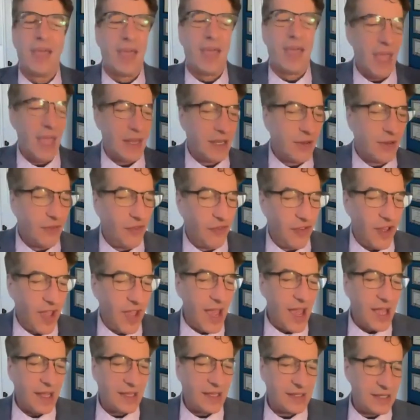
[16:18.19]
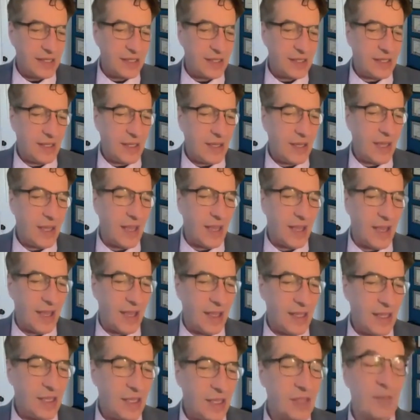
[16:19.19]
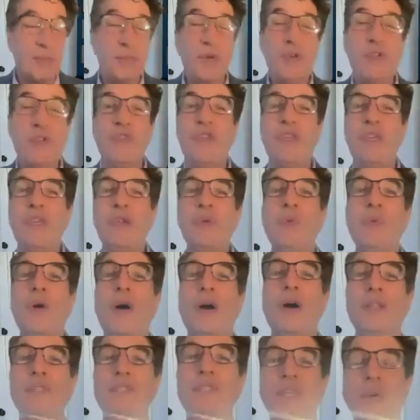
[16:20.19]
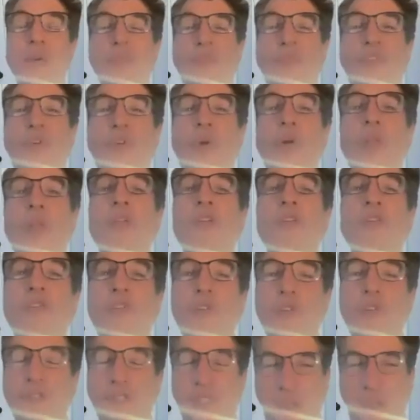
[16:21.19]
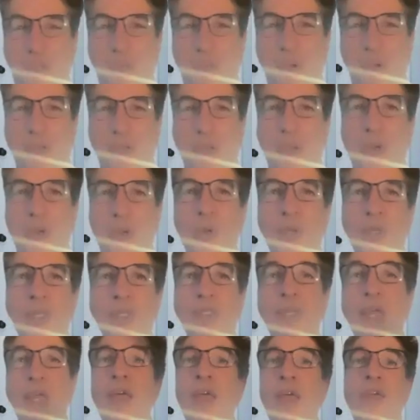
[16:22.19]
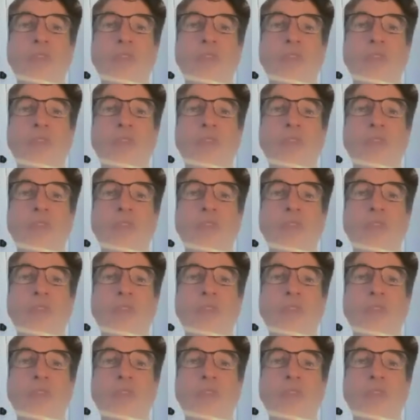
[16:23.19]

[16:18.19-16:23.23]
And in fact, in the movie, he winds up falling for someone who is